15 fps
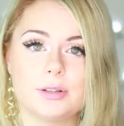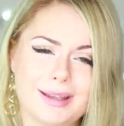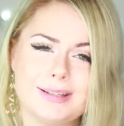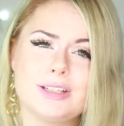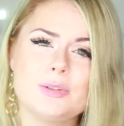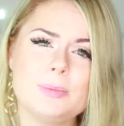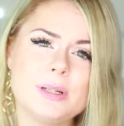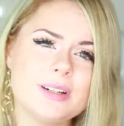
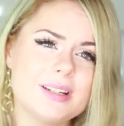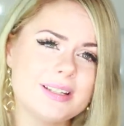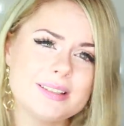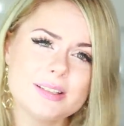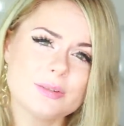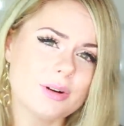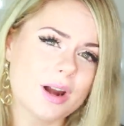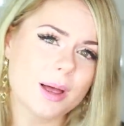Message me on
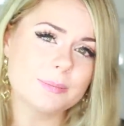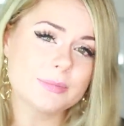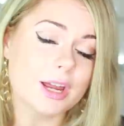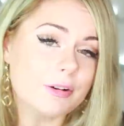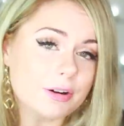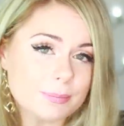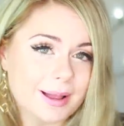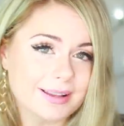Instagram,
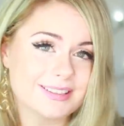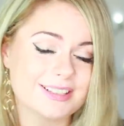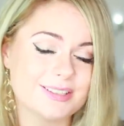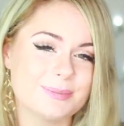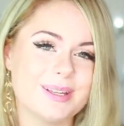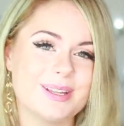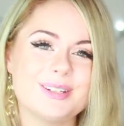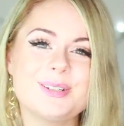direct
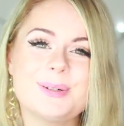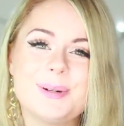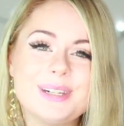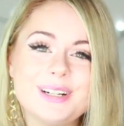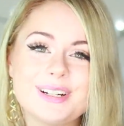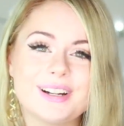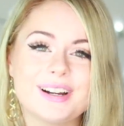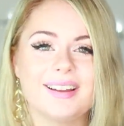message me on
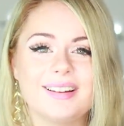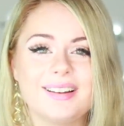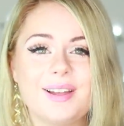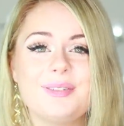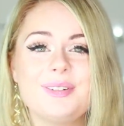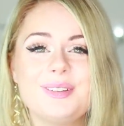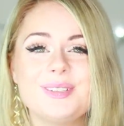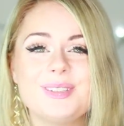Twitter. I
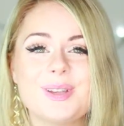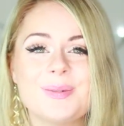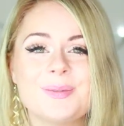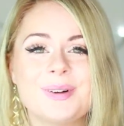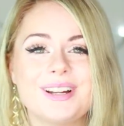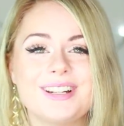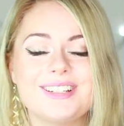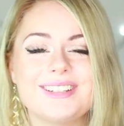love you so
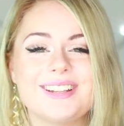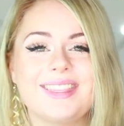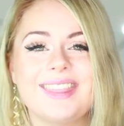much.